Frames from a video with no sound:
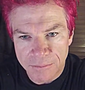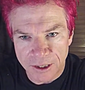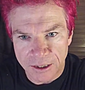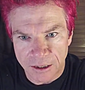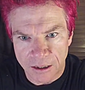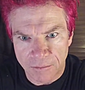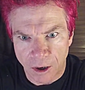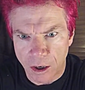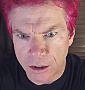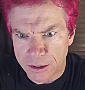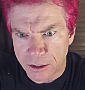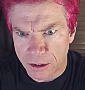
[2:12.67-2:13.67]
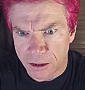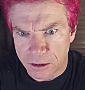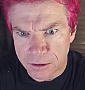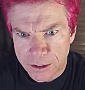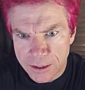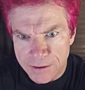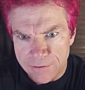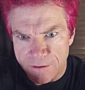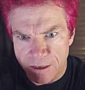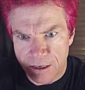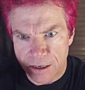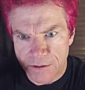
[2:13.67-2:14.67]
But all in all,
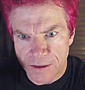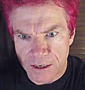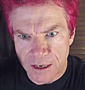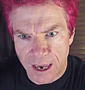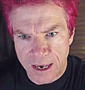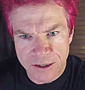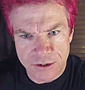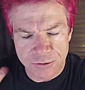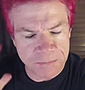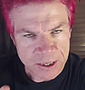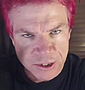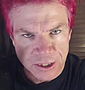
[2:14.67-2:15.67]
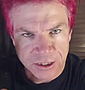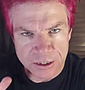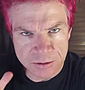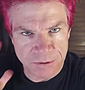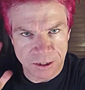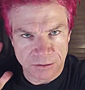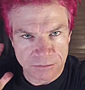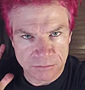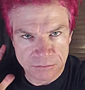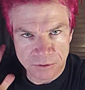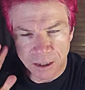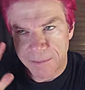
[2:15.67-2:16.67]
the Angels pitching has
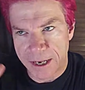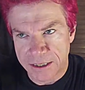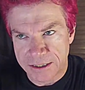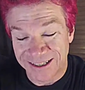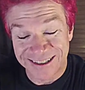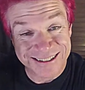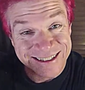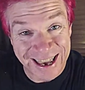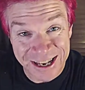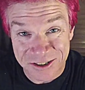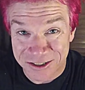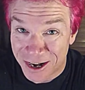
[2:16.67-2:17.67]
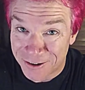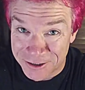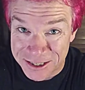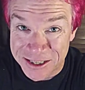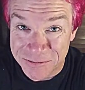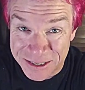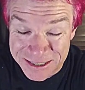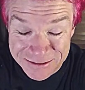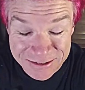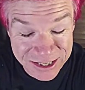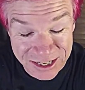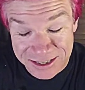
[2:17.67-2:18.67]
been amazing. The Angels offense has been
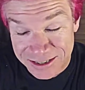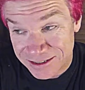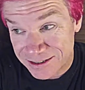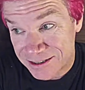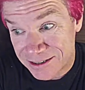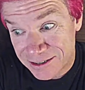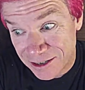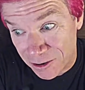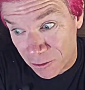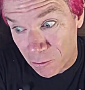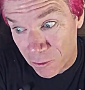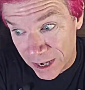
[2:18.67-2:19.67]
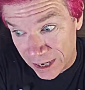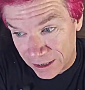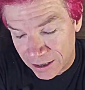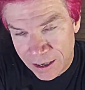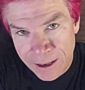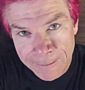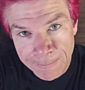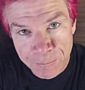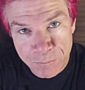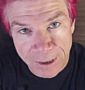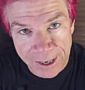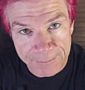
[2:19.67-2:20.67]
just so weak.
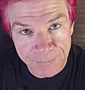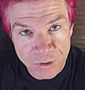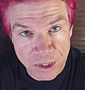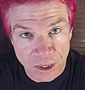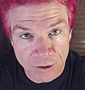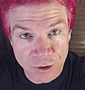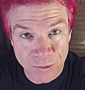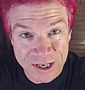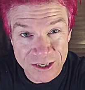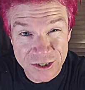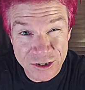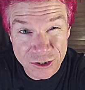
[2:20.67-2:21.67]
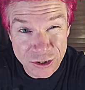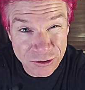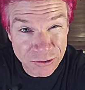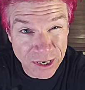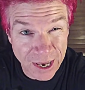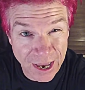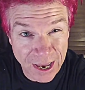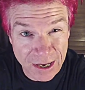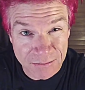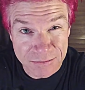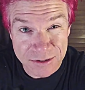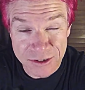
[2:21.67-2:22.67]
But, you win 2
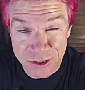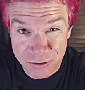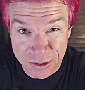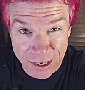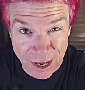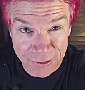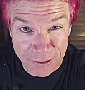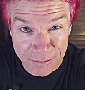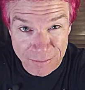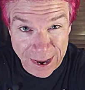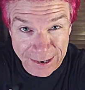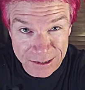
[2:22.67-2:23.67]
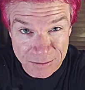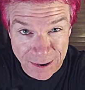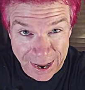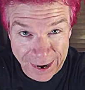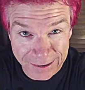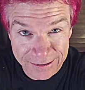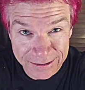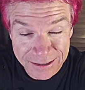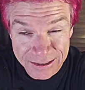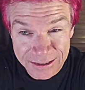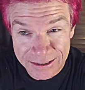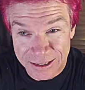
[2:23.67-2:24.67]
games 2-0 back to back.
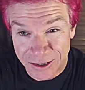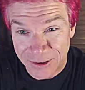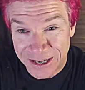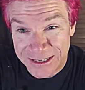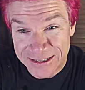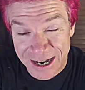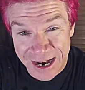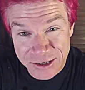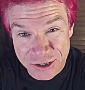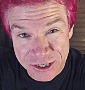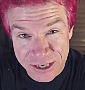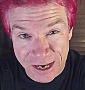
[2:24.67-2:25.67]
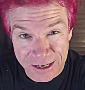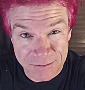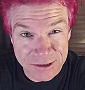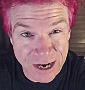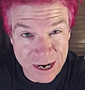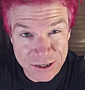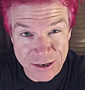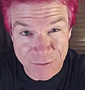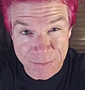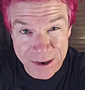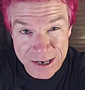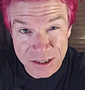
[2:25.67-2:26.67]
In Dodger Stadium, the Dodgers
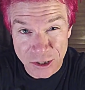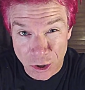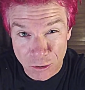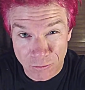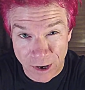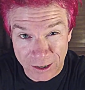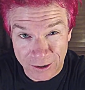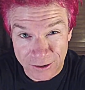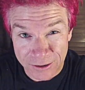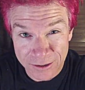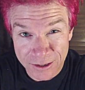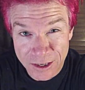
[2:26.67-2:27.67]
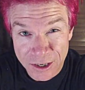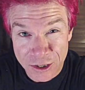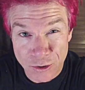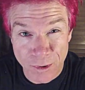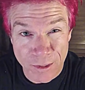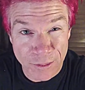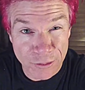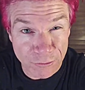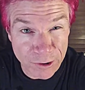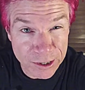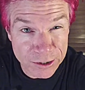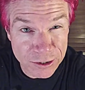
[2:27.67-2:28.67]
have the best home record. You win
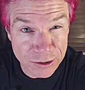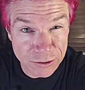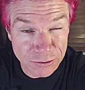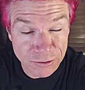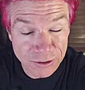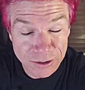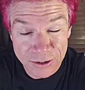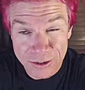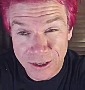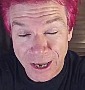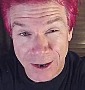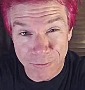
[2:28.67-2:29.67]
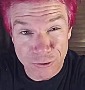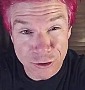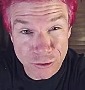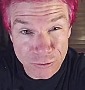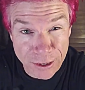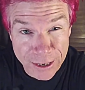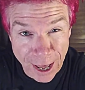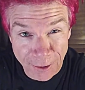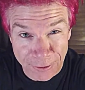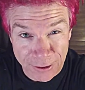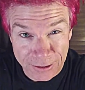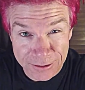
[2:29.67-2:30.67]
3-2 and
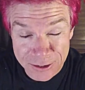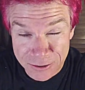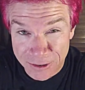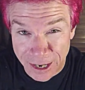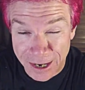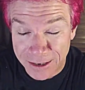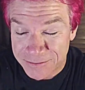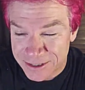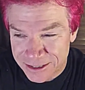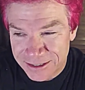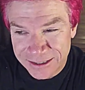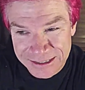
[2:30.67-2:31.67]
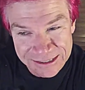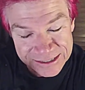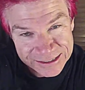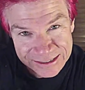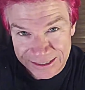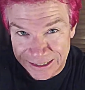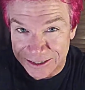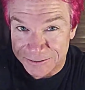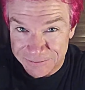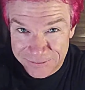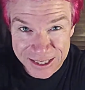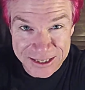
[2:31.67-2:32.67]
2-0, 2 games.
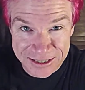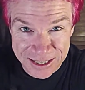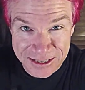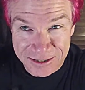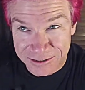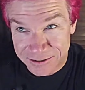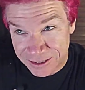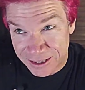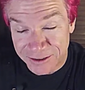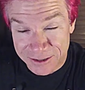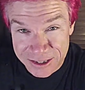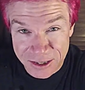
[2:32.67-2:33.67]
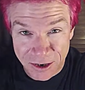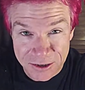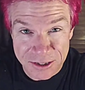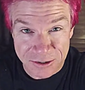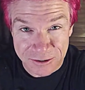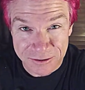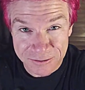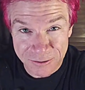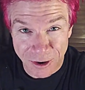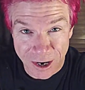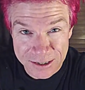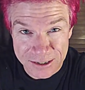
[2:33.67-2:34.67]
These are, the stars are
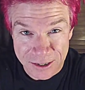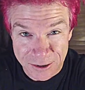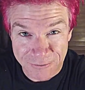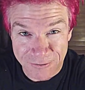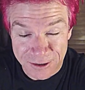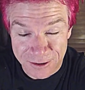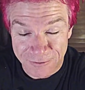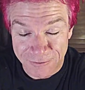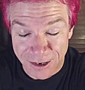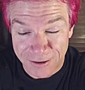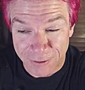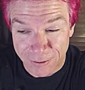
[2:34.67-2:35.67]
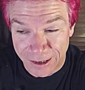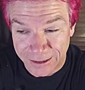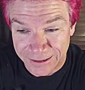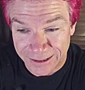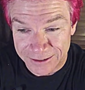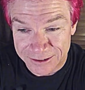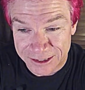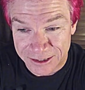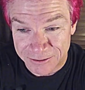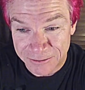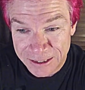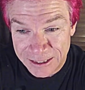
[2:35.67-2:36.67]
crossed in your favor right now.
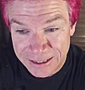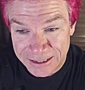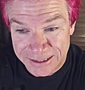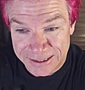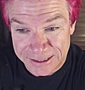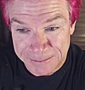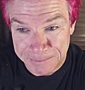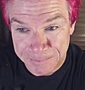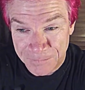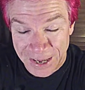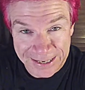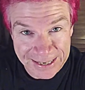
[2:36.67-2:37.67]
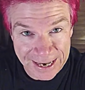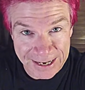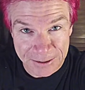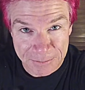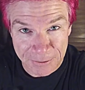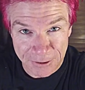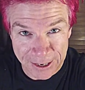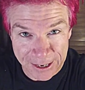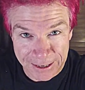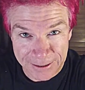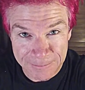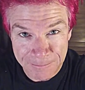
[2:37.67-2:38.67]
So I can't
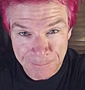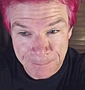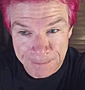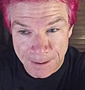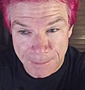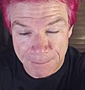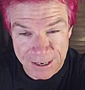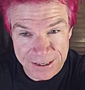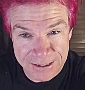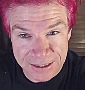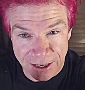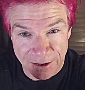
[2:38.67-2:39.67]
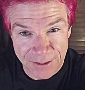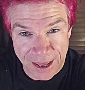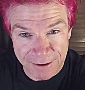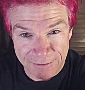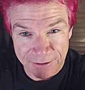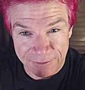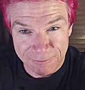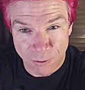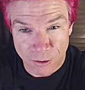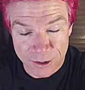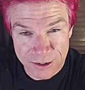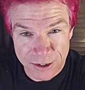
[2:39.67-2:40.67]
complain based on the
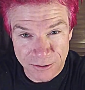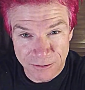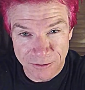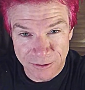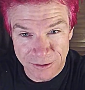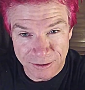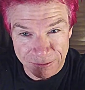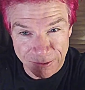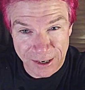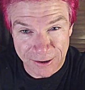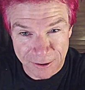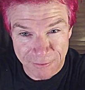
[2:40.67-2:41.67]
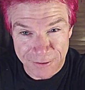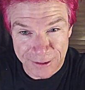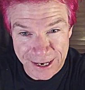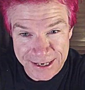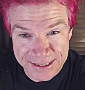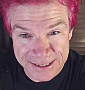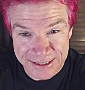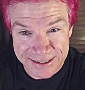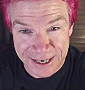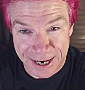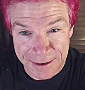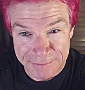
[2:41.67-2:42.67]
4-2 record over the last
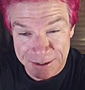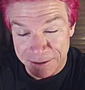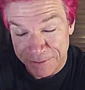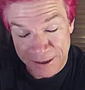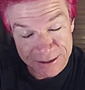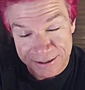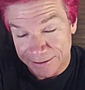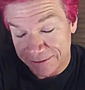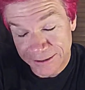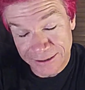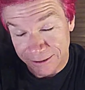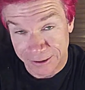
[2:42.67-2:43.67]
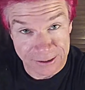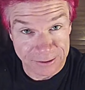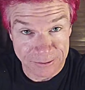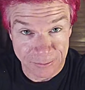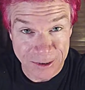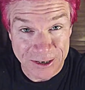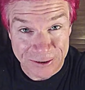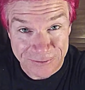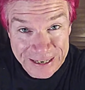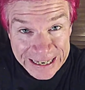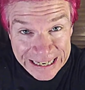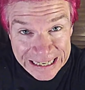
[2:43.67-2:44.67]
6 games compared to, look, we could
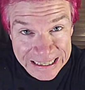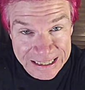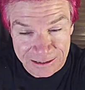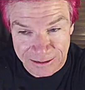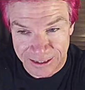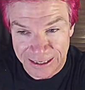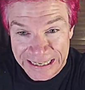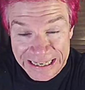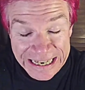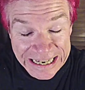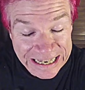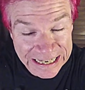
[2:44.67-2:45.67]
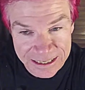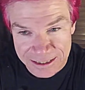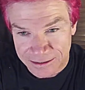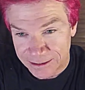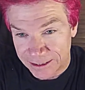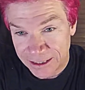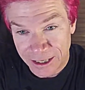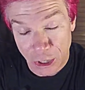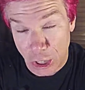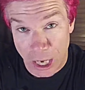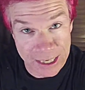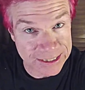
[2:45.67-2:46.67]
have easily
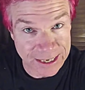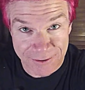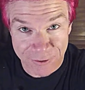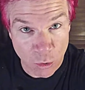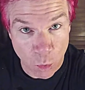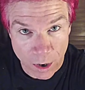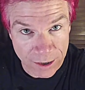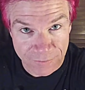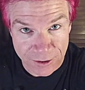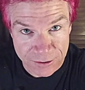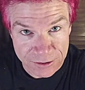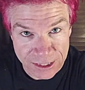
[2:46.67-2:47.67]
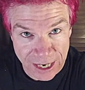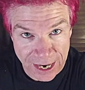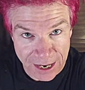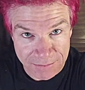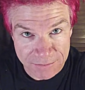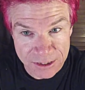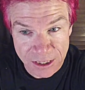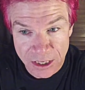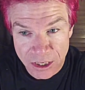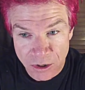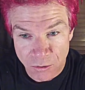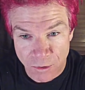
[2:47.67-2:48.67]
lost every one of those games
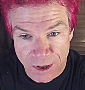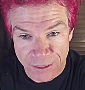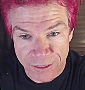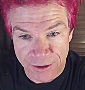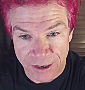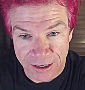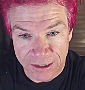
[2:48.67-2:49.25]
with